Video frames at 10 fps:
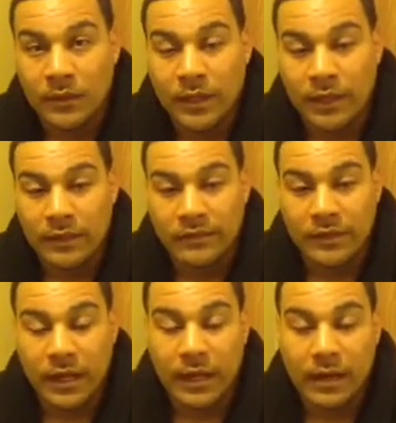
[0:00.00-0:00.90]
Yeah,
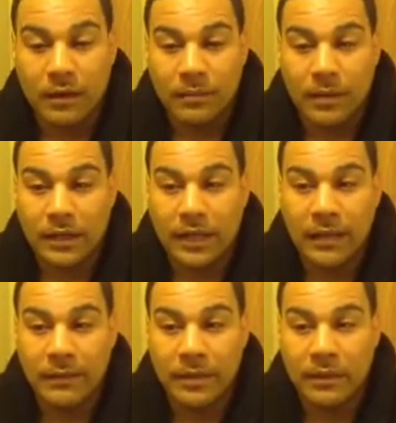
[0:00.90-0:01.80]
definitely. I um I
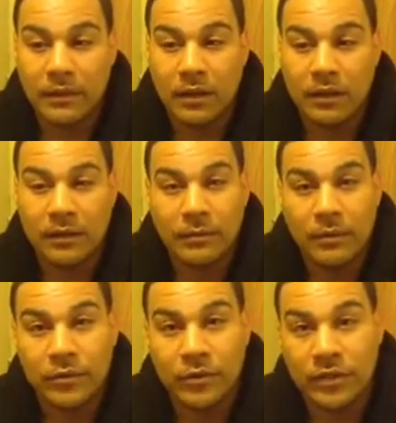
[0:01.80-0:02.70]
came in uh,
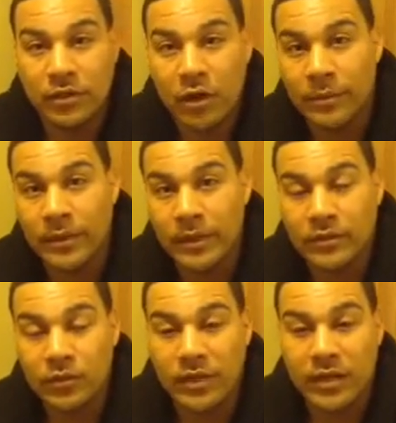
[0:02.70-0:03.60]
U.S. Army
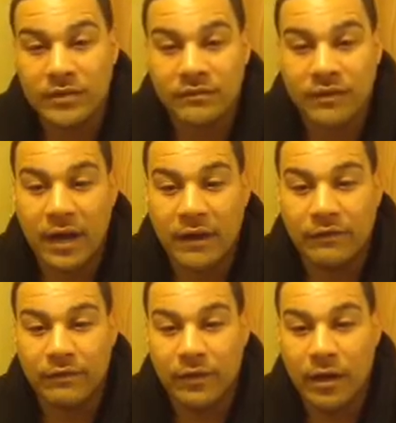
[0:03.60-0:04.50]
in
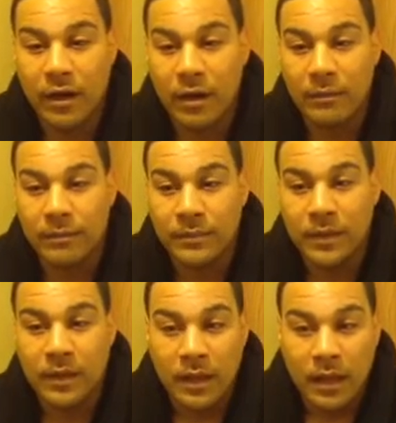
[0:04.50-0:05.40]
2005. Um,
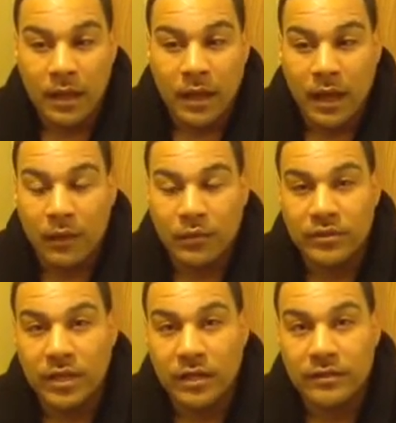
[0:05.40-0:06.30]
I
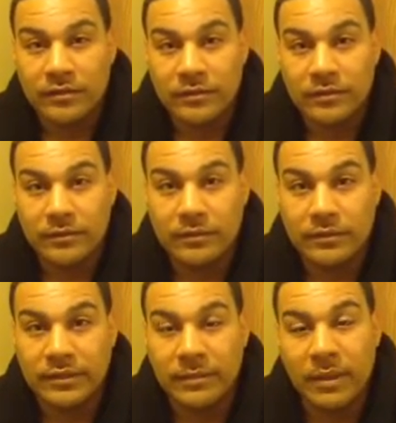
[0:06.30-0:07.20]
was uh
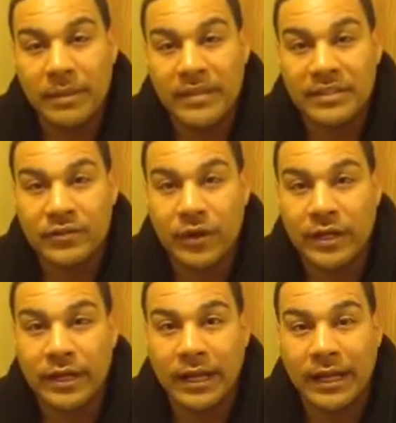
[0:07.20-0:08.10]
did my basic
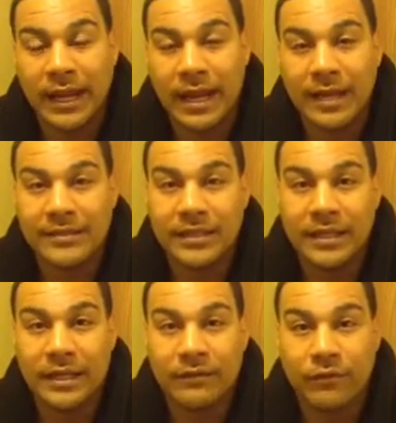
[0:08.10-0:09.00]
training in AIT
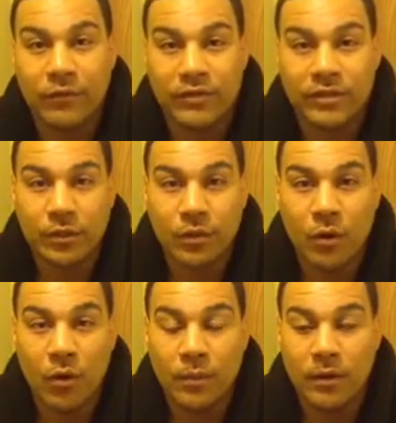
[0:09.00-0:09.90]
in Fort
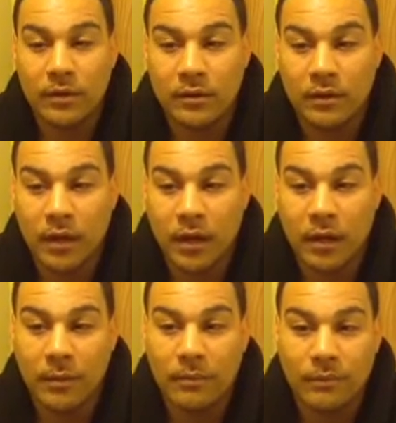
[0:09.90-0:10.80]
Oklahoma.
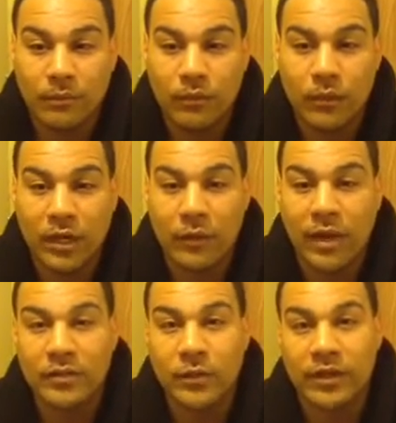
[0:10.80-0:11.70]
Um, when I
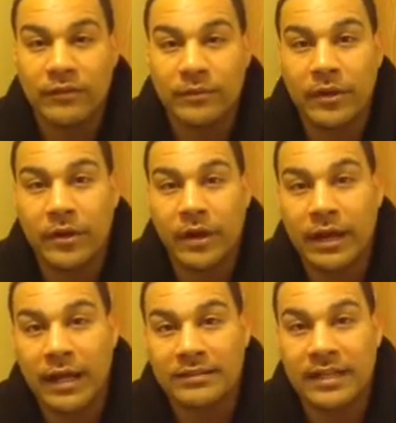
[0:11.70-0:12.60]
graduated from there, I
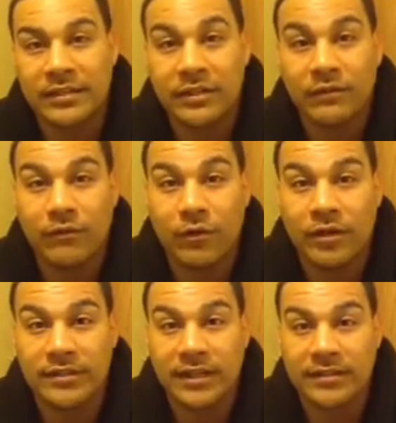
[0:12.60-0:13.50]
got stationed in Fort
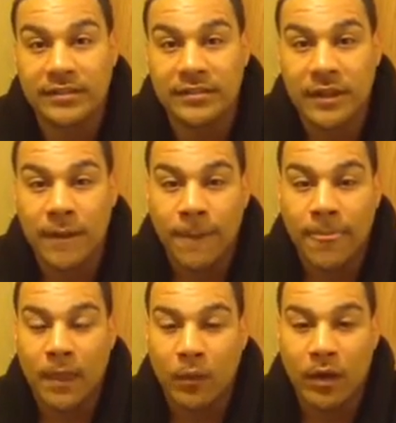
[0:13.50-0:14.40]
Hood, Texas,
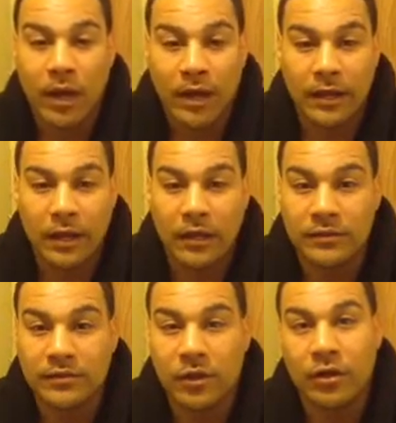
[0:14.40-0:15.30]
where I uh,
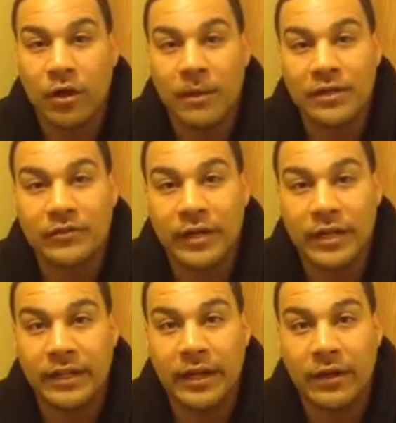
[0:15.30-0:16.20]
started all my
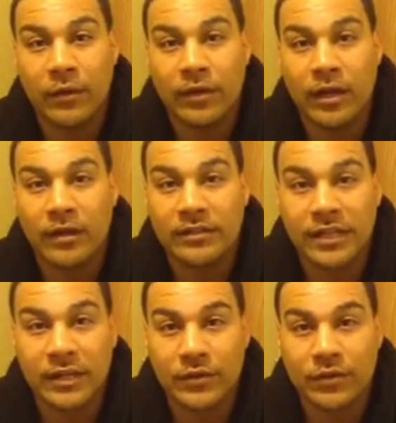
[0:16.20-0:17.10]
training there with uh,
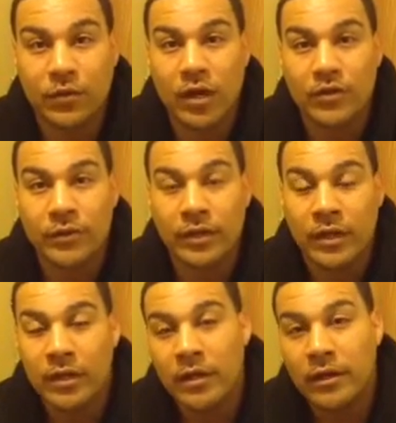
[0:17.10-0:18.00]
Second Squadron,
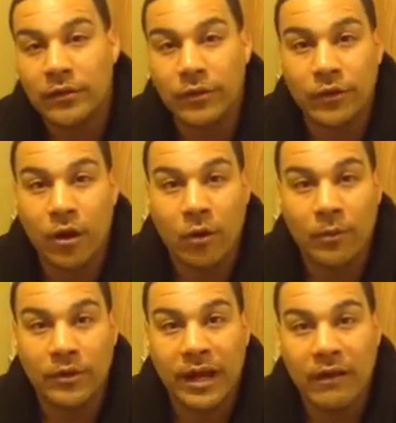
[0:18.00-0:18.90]
Third
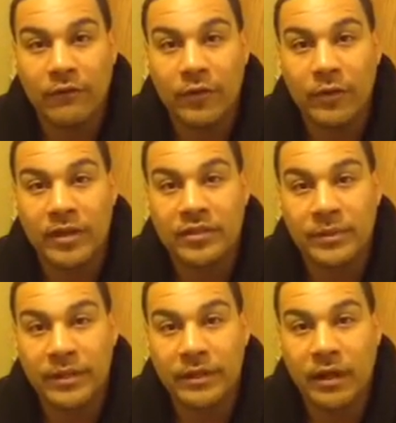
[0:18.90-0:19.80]
Armored Cavalry
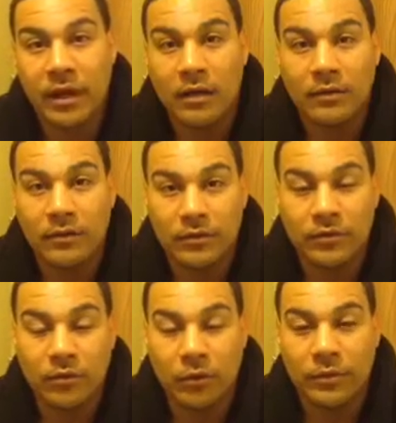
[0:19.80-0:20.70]
Regiment, uh,
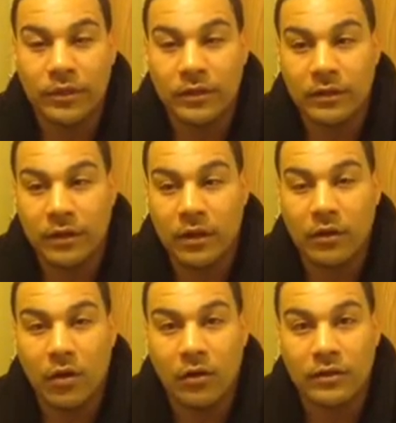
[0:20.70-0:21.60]
normally uh,
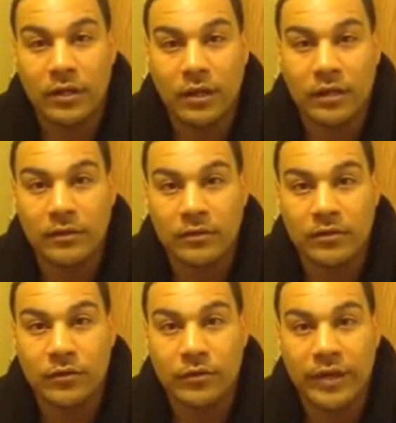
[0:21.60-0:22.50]
called uh,
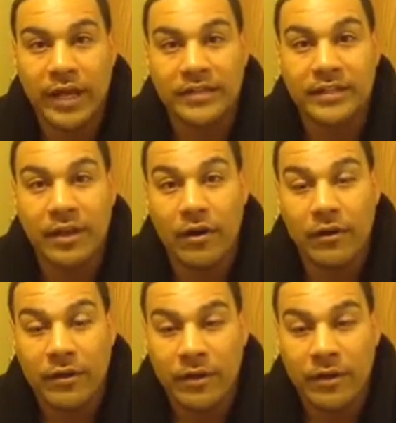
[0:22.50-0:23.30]
2 3 ACR.